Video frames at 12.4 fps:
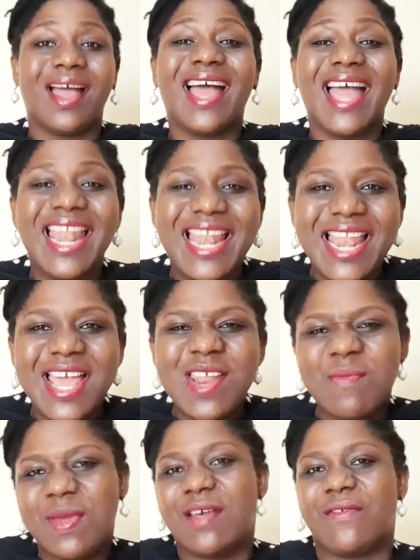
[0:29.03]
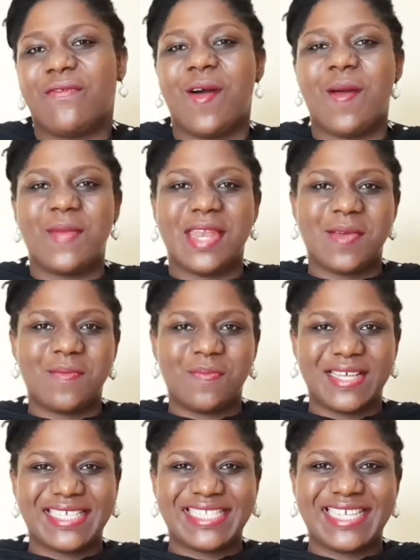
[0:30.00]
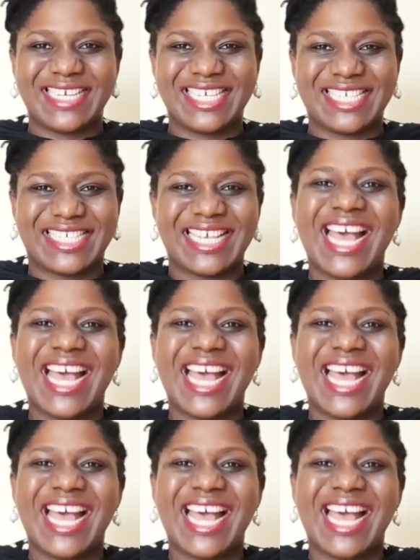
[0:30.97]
a little bit of farming and business.